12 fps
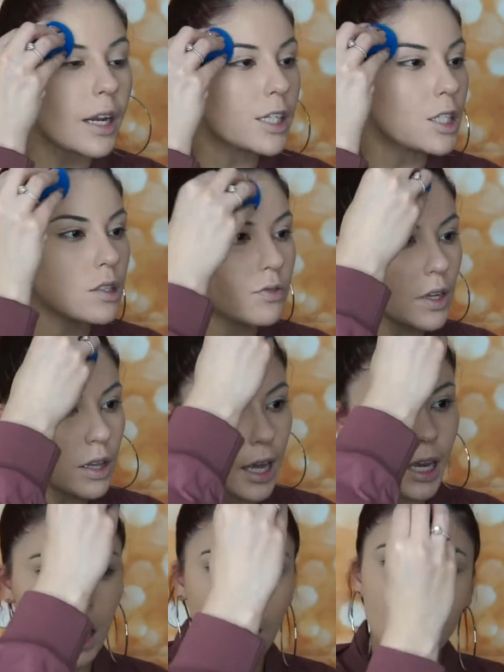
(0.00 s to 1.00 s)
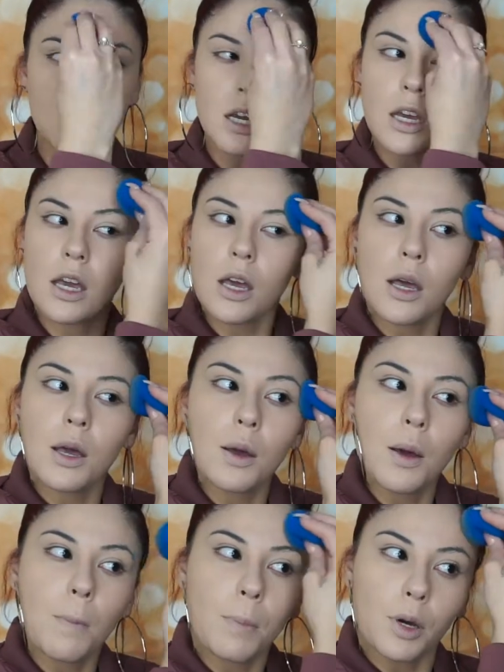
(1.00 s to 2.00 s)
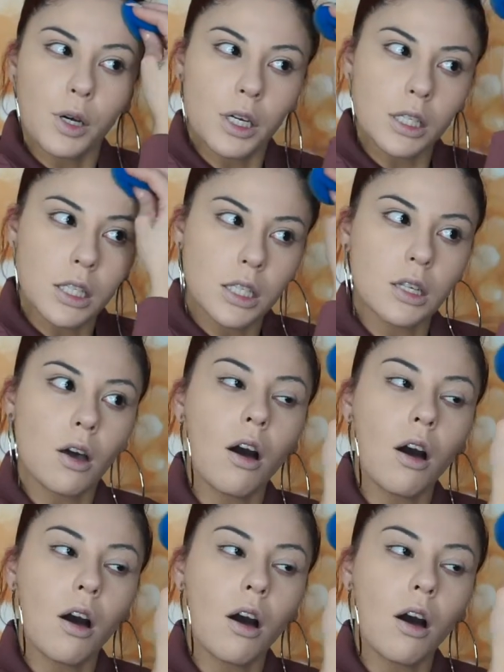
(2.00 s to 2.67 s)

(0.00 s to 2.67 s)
I just feel like it puts